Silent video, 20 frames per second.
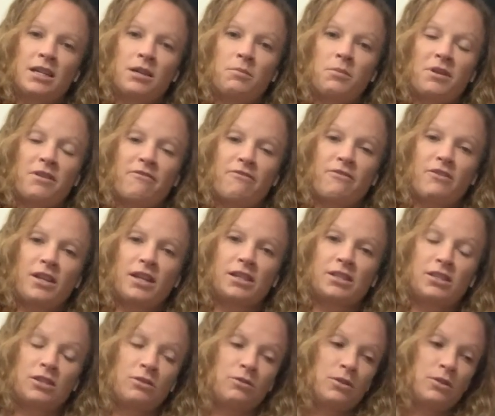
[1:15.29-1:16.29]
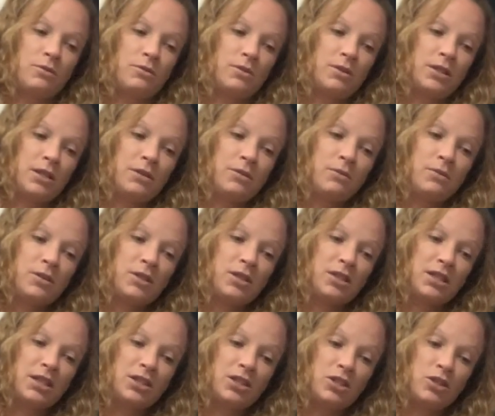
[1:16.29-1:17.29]
I'm gonna flex through. We're
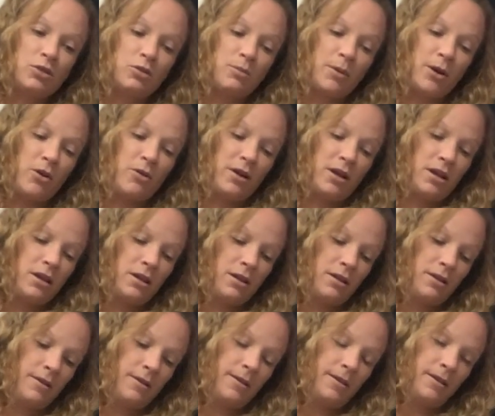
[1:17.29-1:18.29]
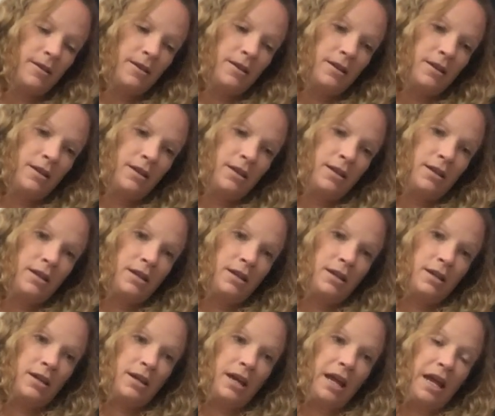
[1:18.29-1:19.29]
just gonna do about,
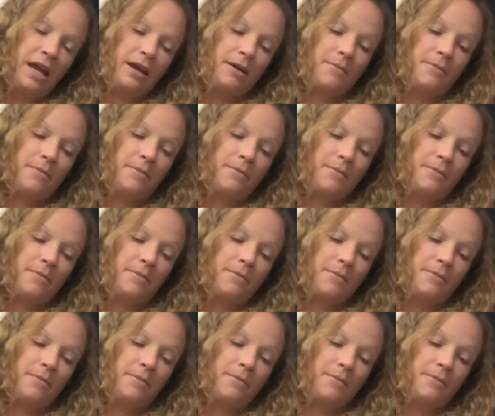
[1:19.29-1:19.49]
I